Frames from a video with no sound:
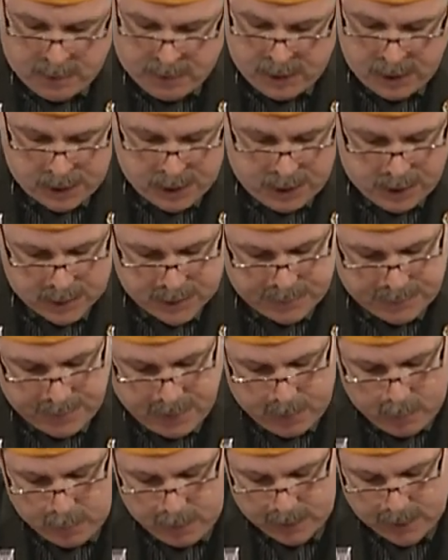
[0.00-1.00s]
This year's
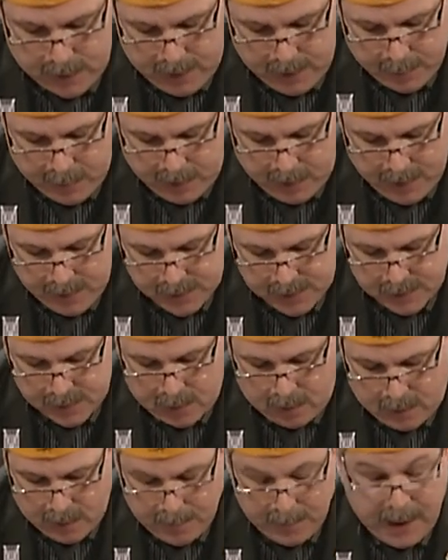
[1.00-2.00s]
event will take place
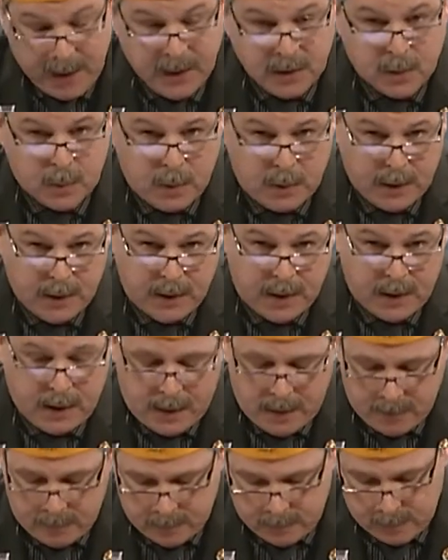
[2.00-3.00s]
on May
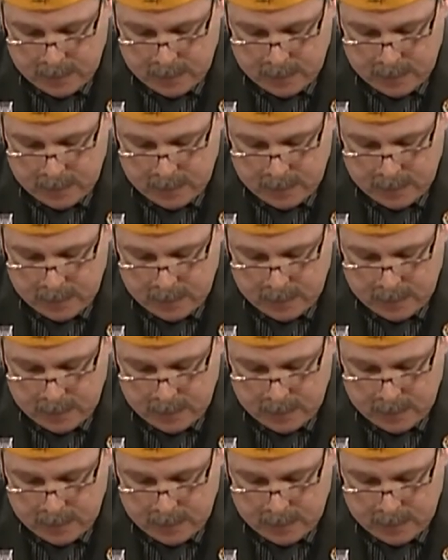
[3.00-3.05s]
29,